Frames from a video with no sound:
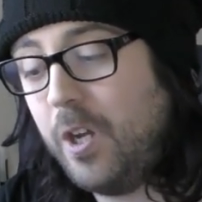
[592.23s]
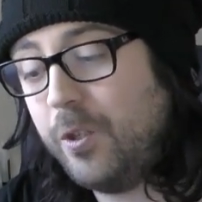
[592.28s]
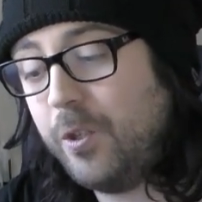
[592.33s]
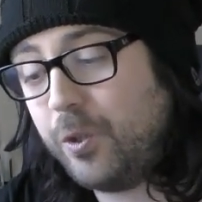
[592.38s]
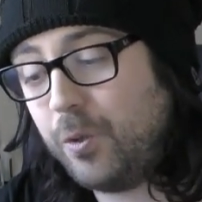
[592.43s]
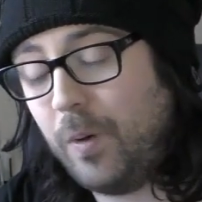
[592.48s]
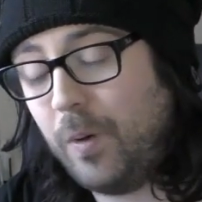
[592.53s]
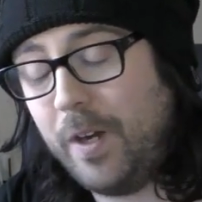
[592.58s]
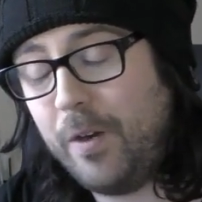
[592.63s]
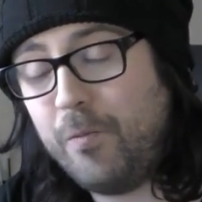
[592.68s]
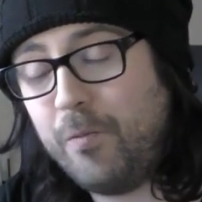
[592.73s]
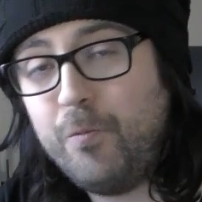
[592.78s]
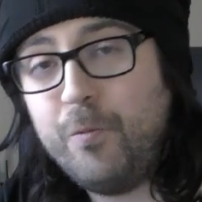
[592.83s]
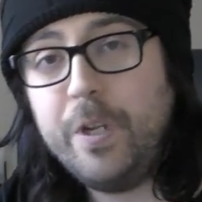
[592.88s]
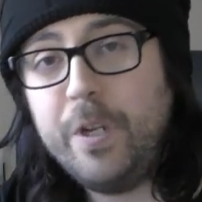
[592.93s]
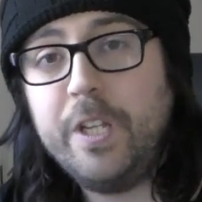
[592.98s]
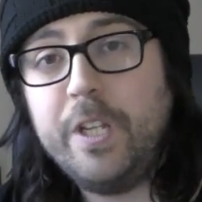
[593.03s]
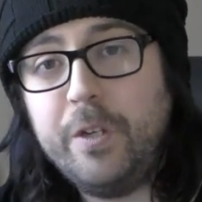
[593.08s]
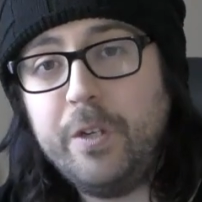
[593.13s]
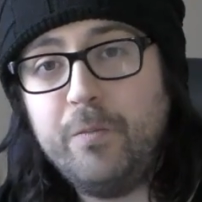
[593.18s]
So I
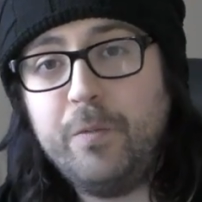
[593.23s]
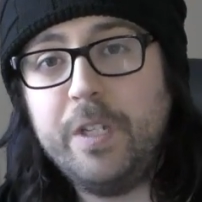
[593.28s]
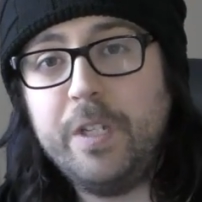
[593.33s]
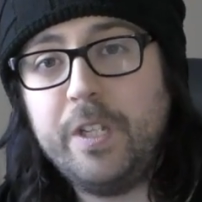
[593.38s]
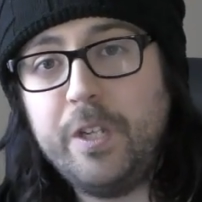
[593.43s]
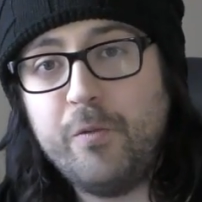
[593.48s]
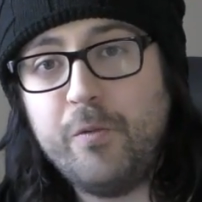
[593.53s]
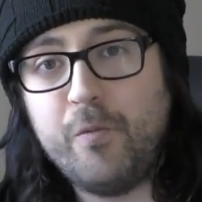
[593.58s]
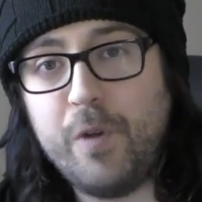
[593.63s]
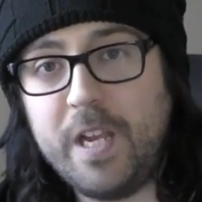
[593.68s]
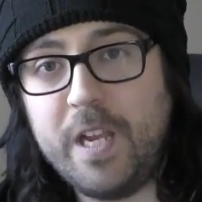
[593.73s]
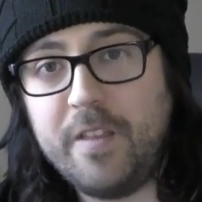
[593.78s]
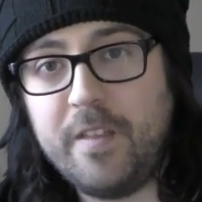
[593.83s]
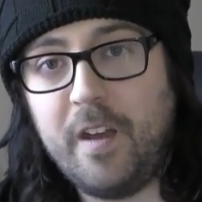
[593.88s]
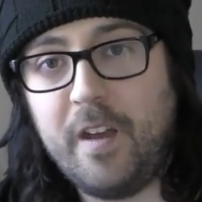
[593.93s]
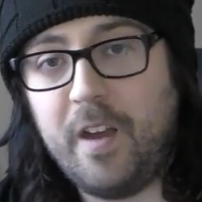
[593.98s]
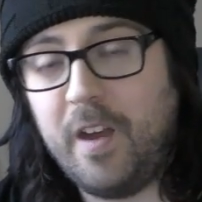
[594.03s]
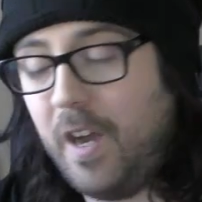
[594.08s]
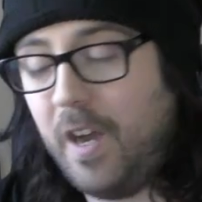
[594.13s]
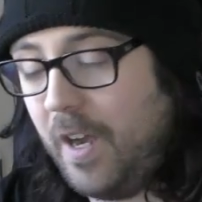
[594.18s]
really, really rate
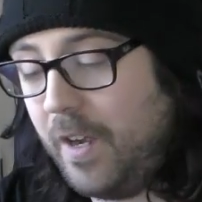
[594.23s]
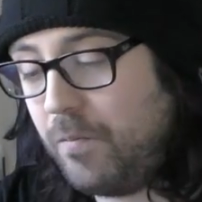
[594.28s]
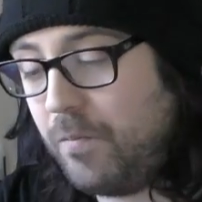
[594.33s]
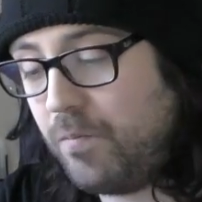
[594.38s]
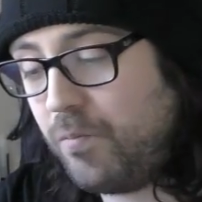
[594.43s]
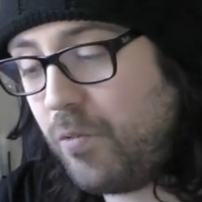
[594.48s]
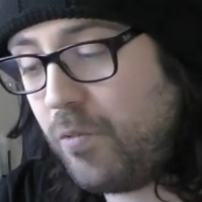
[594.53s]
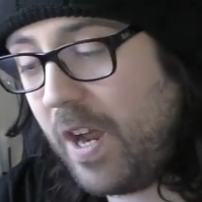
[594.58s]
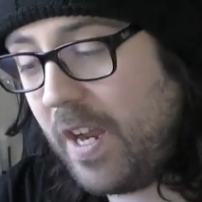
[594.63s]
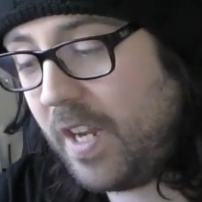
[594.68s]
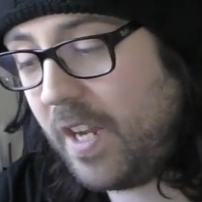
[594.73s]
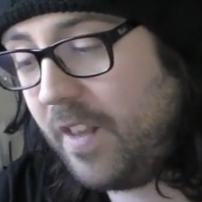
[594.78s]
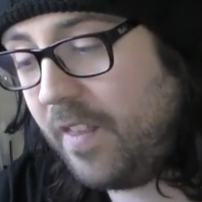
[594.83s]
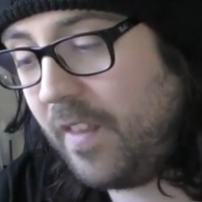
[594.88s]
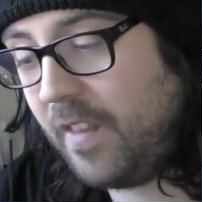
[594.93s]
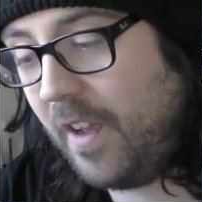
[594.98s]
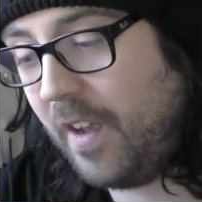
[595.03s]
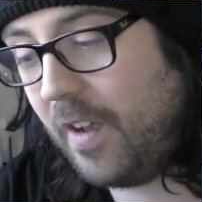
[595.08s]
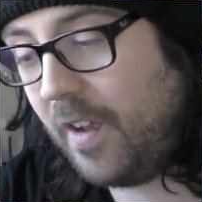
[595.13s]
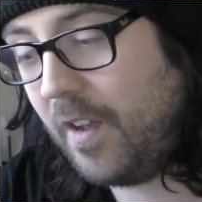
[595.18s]
that. I
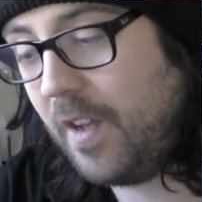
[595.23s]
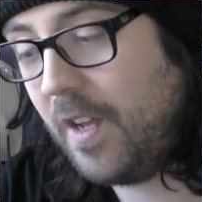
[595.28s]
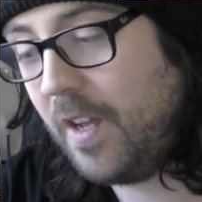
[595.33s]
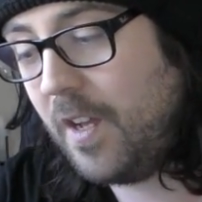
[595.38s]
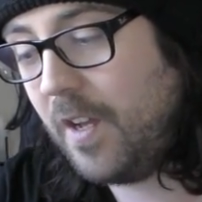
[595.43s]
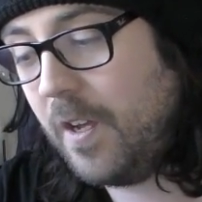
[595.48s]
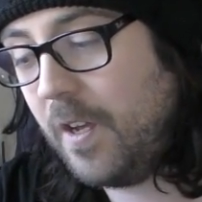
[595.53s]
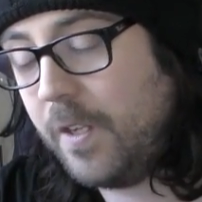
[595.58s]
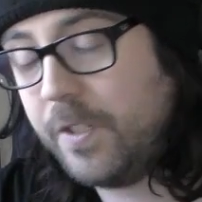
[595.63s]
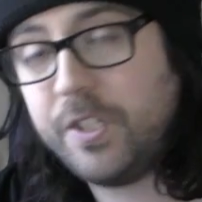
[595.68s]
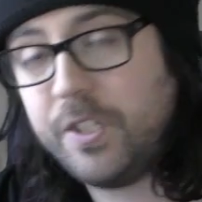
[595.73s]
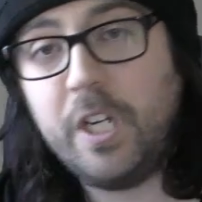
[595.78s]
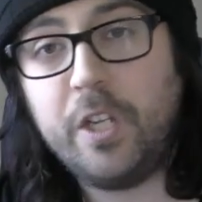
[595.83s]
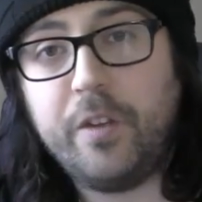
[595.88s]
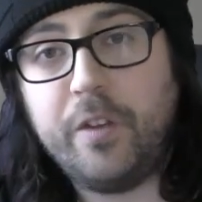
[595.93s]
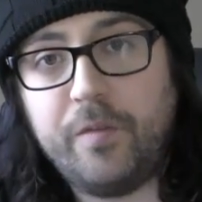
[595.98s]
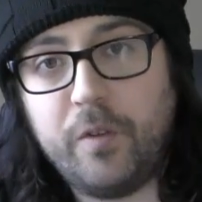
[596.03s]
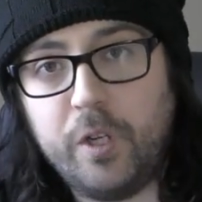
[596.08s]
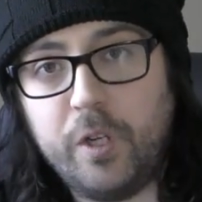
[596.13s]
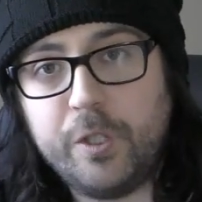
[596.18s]
reckon that,
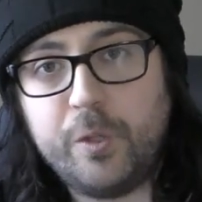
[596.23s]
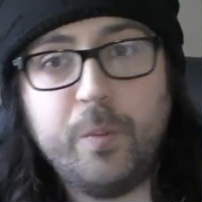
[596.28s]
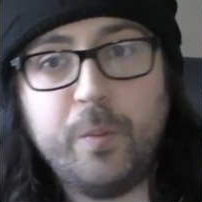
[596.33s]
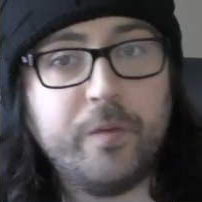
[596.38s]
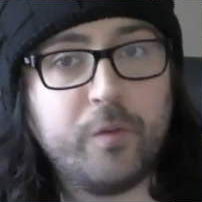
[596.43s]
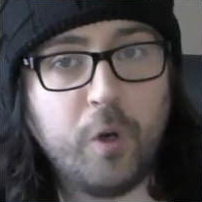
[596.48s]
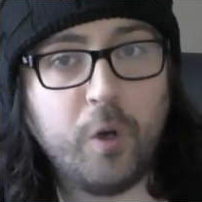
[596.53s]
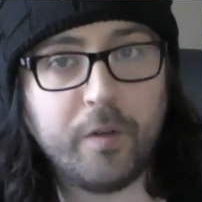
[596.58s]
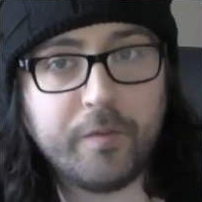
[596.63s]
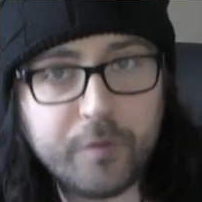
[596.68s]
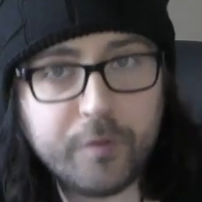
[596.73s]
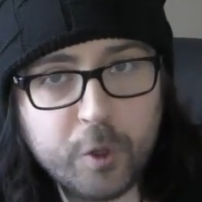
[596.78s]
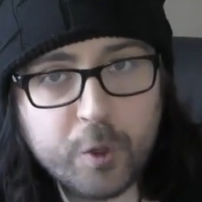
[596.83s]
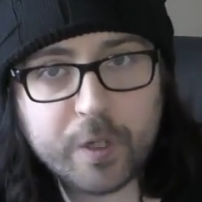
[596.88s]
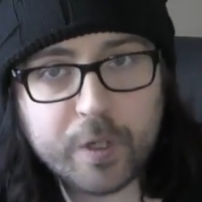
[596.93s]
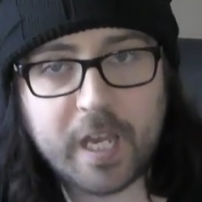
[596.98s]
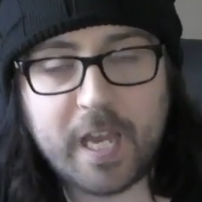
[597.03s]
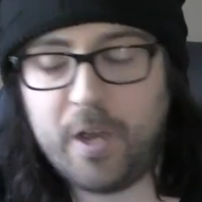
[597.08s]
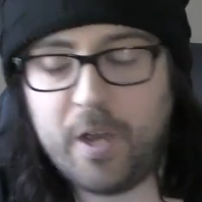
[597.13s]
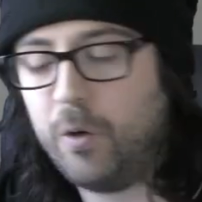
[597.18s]
certainly for us, we've got a
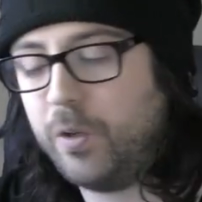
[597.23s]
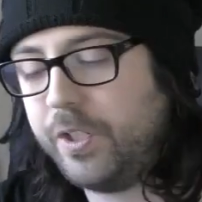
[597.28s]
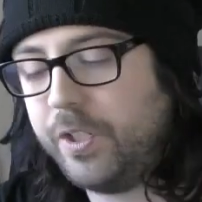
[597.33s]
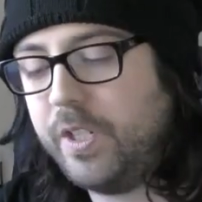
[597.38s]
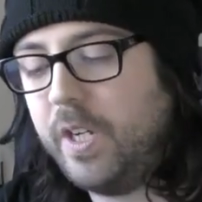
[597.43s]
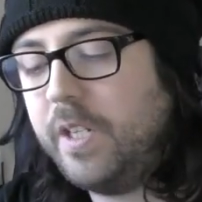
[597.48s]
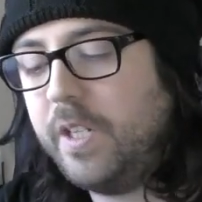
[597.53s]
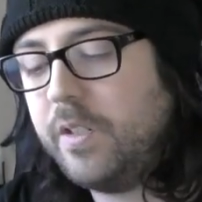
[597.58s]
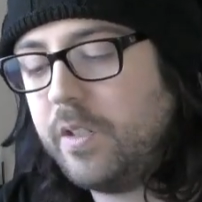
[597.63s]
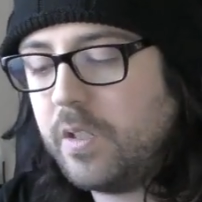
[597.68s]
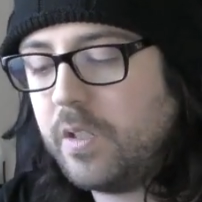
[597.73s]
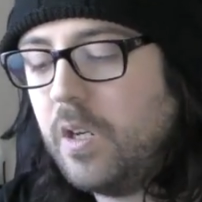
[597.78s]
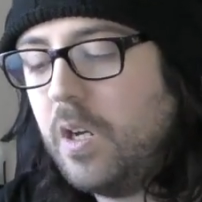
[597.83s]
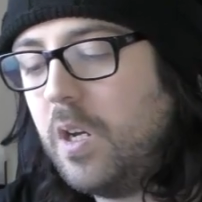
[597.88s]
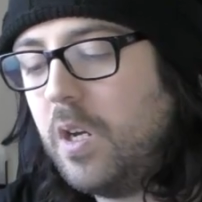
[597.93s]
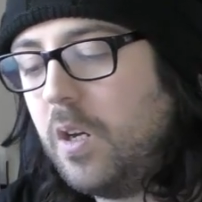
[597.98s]
few Chaos Knights.